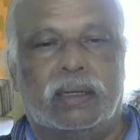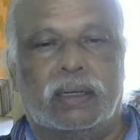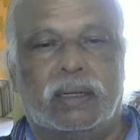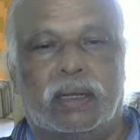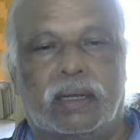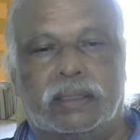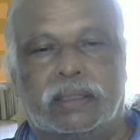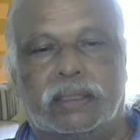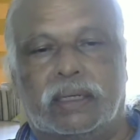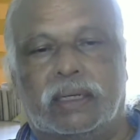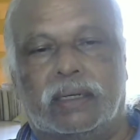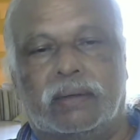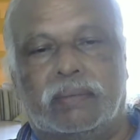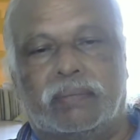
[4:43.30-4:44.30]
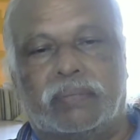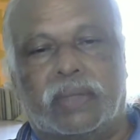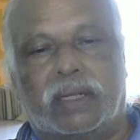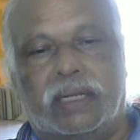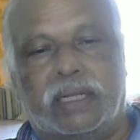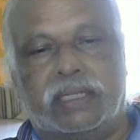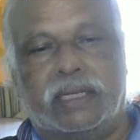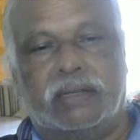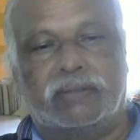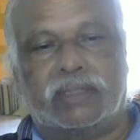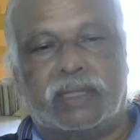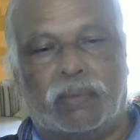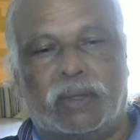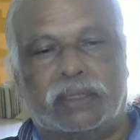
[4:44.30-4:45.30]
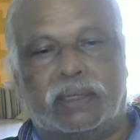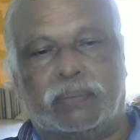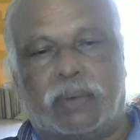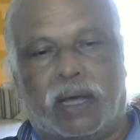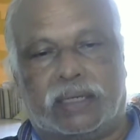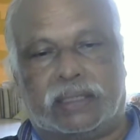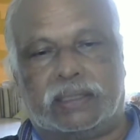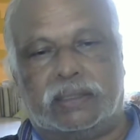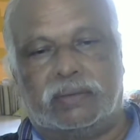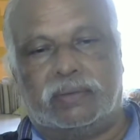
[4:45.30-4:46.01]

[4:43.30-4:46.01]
and reaching some other part